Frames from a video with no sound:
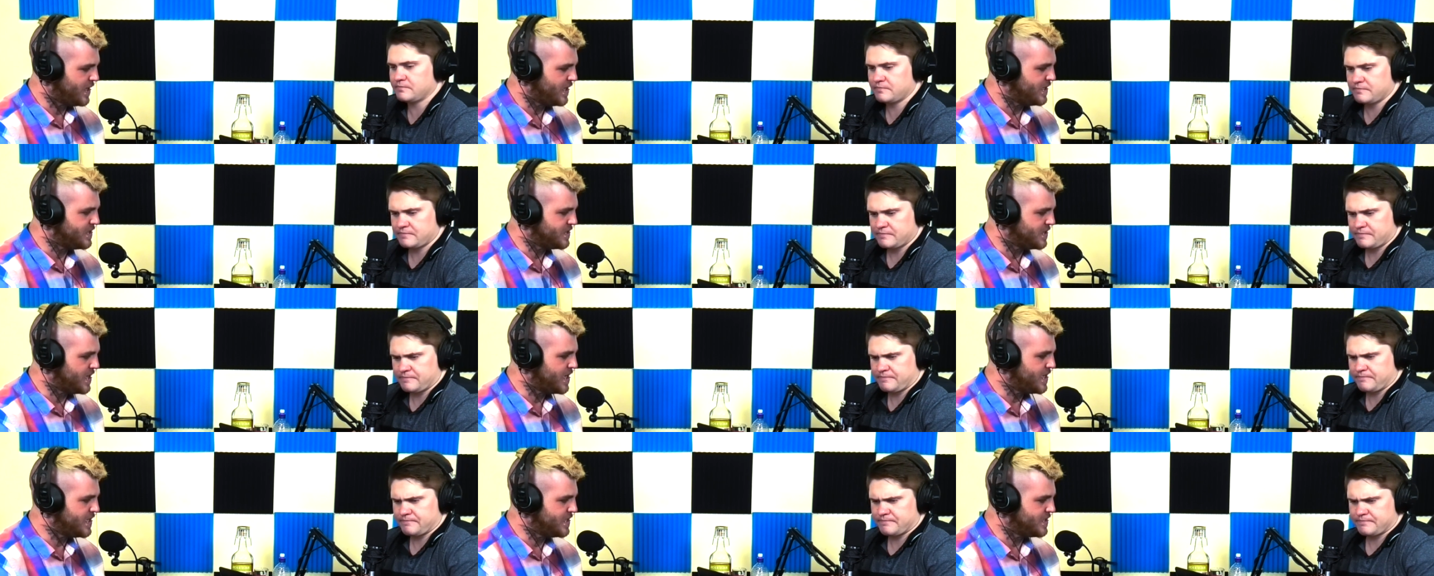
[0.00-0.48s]

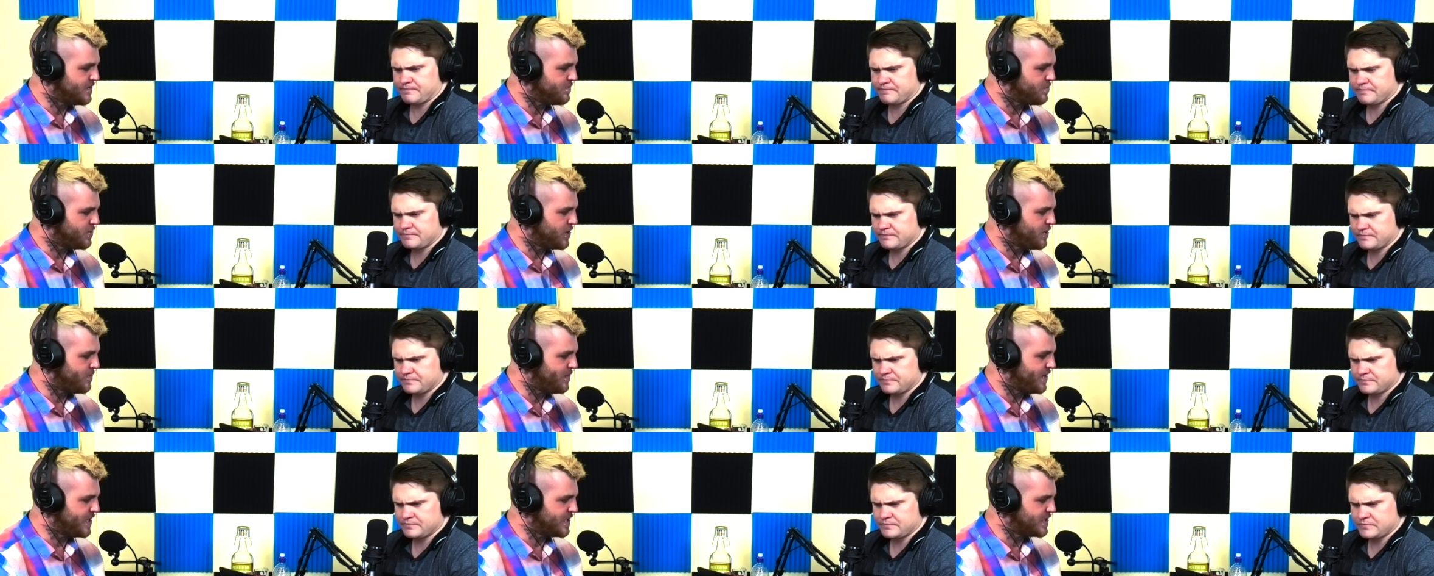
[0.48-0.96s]
Speaker 1: He's he's a
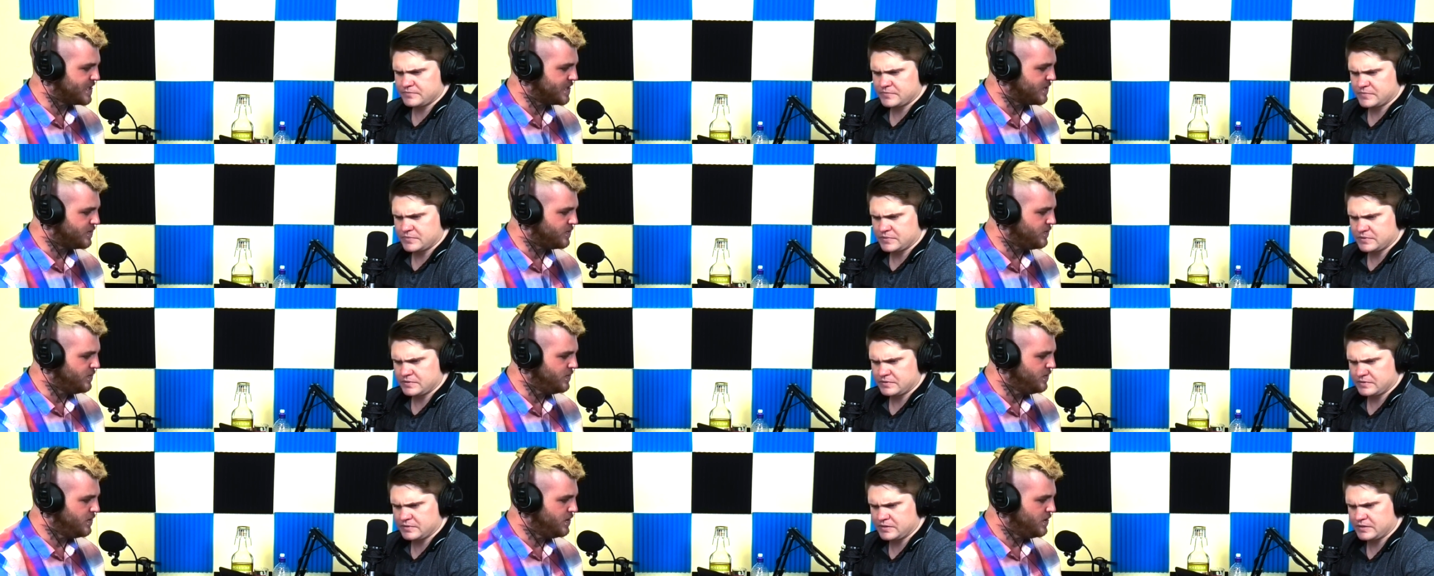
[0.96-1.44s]
pretty big
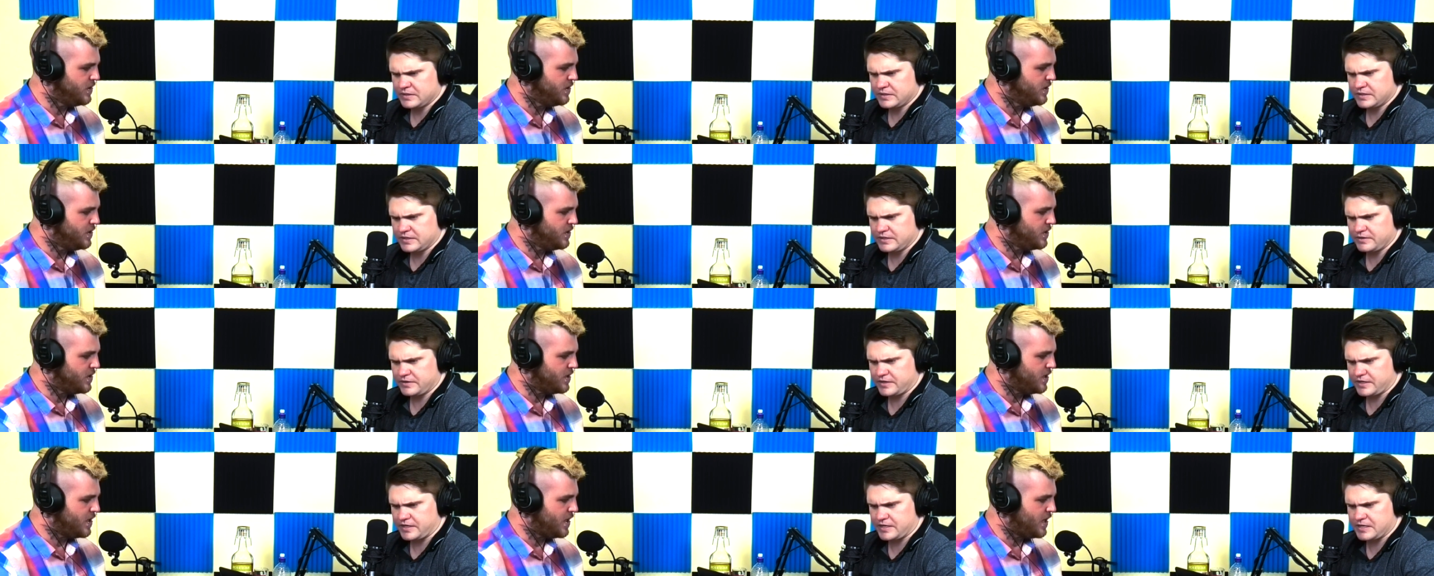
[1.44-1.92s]
deal.
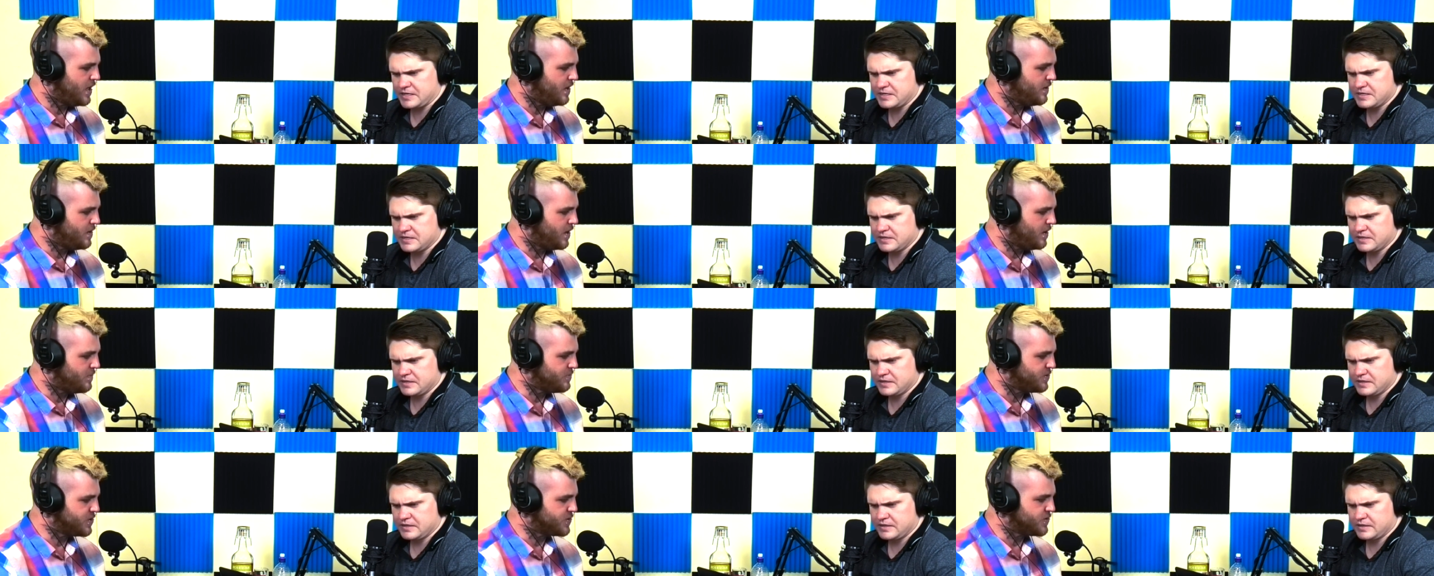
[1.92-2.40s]
Okay. I,
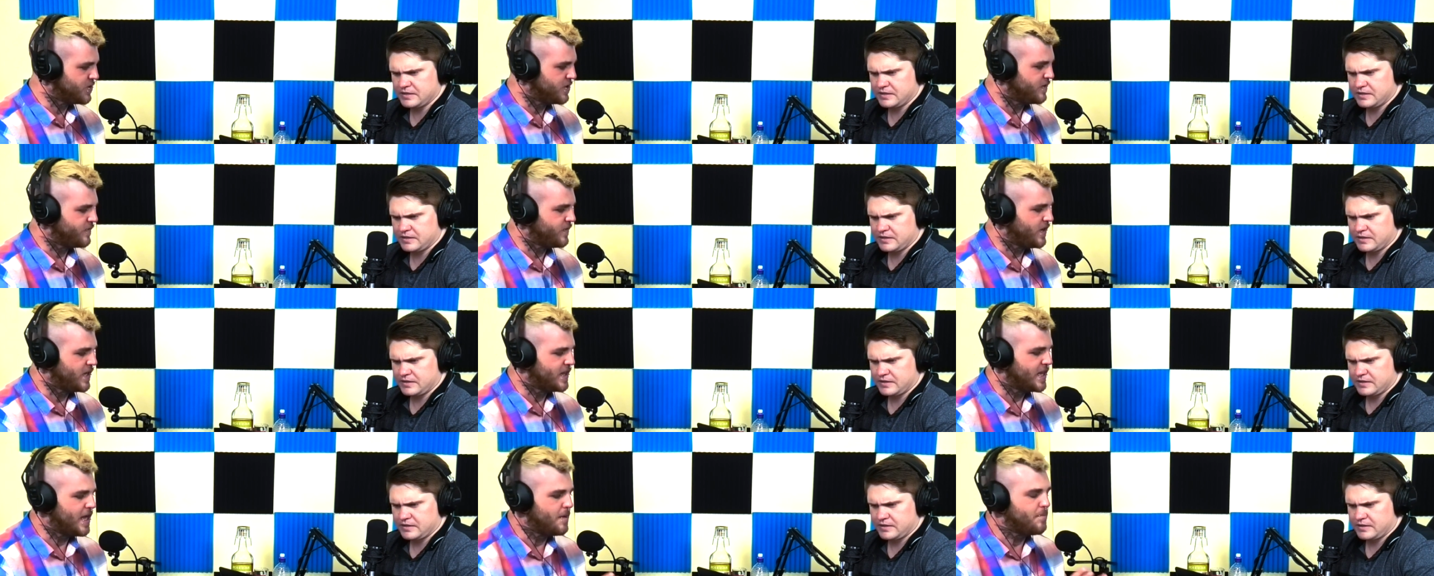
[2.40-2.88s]
am just trying to
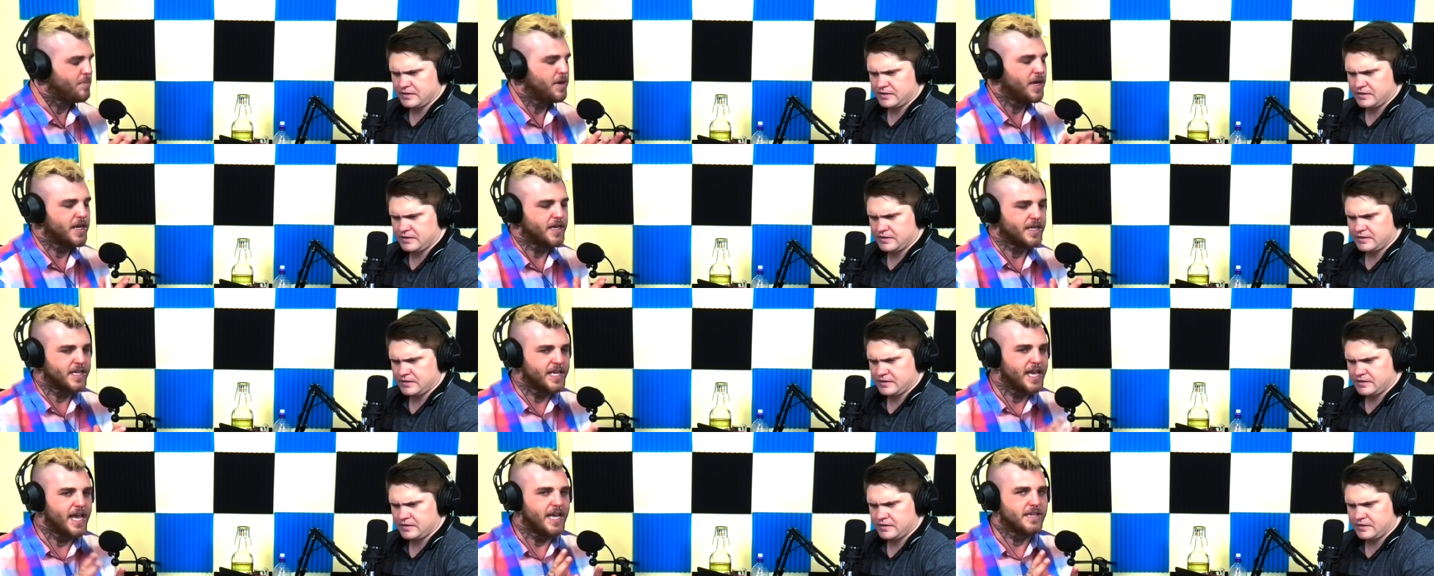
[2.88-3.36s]
find that.
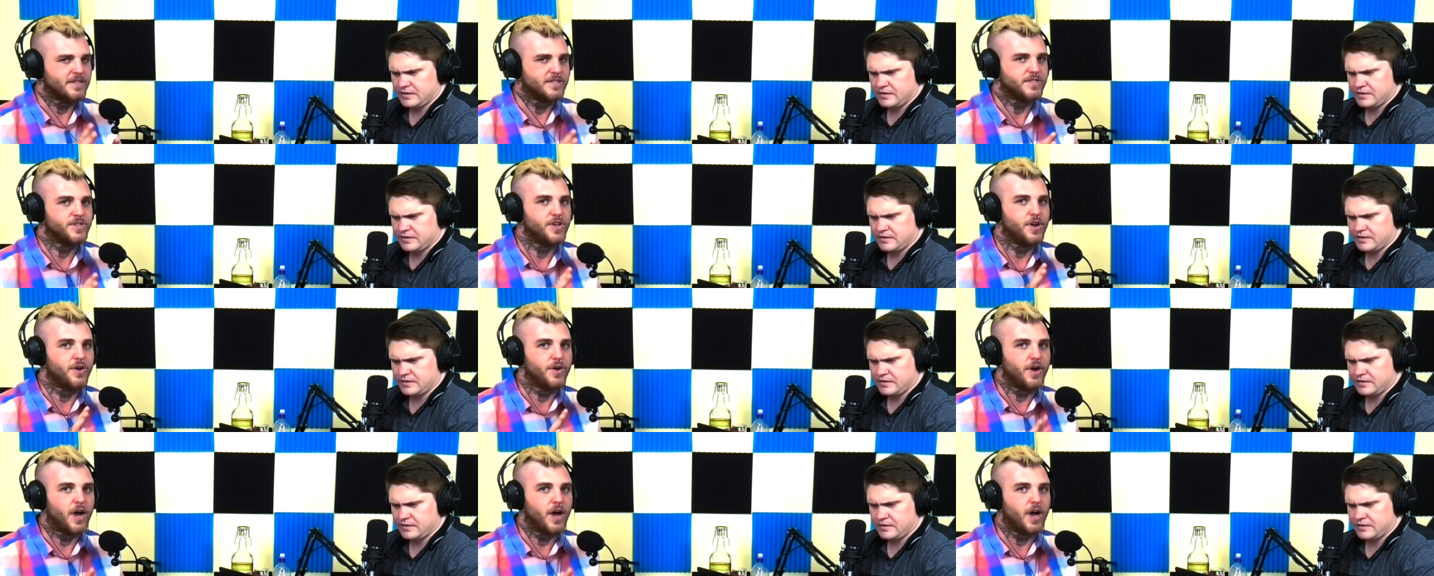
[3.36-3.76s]
But yes, no,